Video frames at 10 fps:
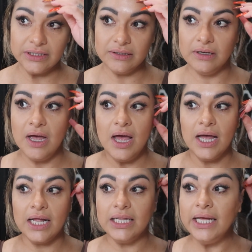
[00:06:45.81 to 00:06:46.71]
to
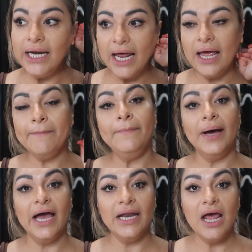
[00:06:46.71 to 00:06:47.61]
clean it.
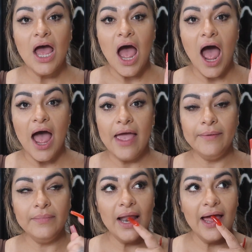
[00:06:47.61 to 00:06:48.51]
But
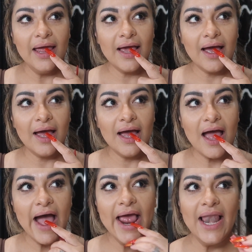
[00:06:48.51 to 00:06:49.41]
I'm like,
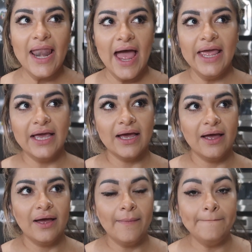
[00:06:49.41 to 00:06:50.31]
I like
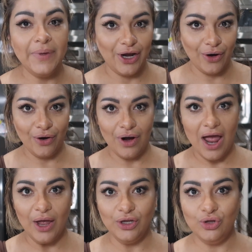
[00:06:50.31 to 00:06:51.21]
beer.
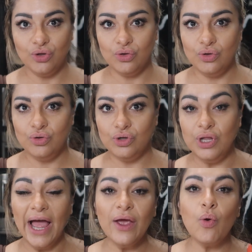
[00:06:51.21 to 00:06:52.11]
I
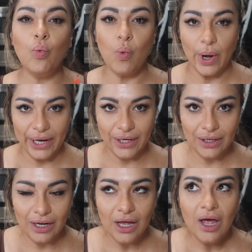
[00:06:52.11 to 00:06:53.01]
like
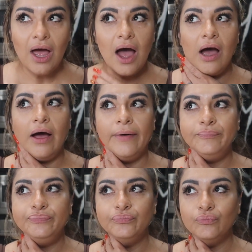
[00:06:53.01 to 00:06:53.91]
wine.
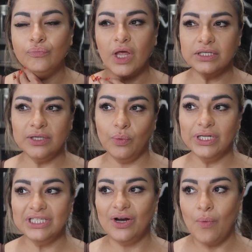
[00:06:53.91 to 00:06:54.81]
So
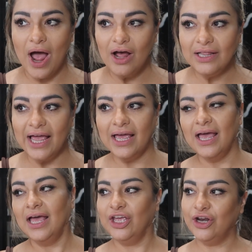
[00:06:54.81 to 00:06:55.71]
once in a while, like,
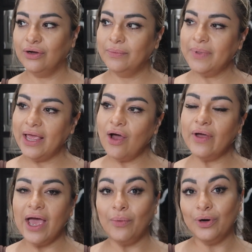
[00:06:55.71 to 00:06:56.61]
you know, I'm like,
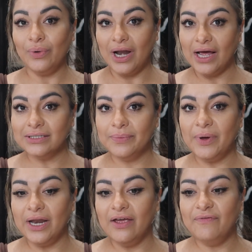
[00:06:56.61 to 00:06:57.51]
okay, I want to relax.
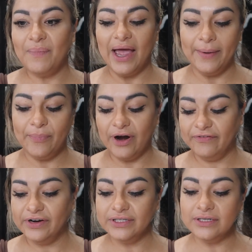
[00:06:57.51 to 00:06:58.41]
But if my
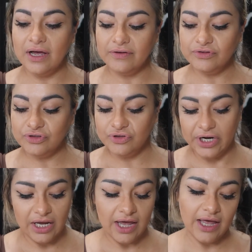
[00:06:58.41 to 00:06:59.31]
preference of
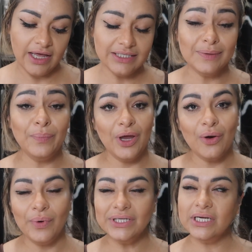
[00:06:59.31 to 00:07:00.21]
drink is
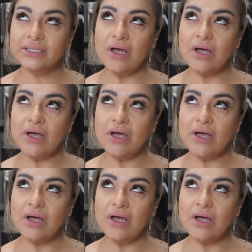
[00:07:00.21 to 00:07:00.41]
beer, which is